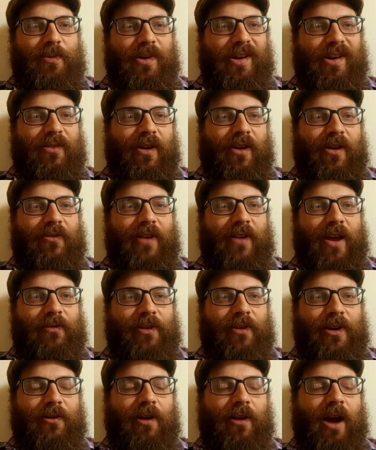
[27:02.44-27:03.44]
one of our
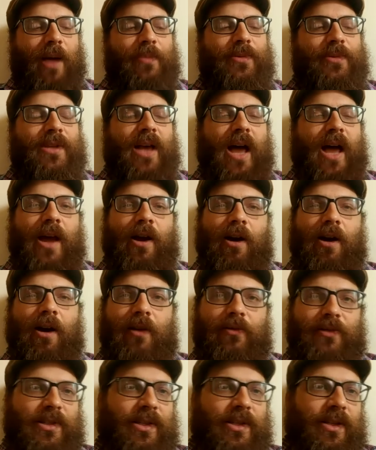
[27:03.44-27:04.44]
favorite crops. I
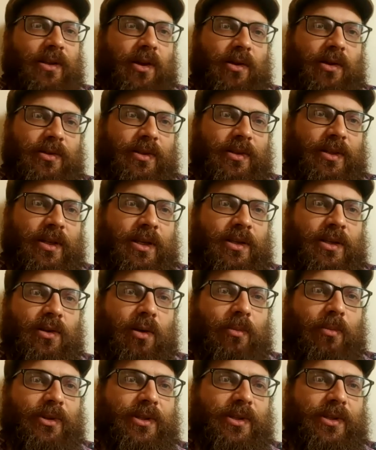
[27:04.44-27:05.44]
harvested those seeds
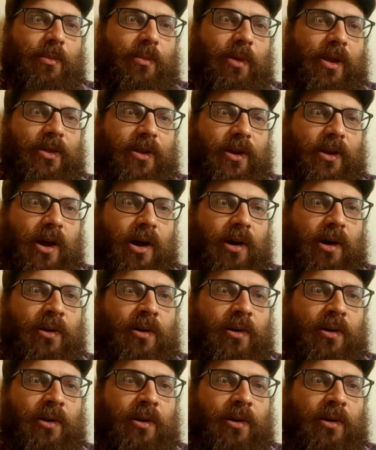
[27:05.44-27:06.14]
almost a month ago.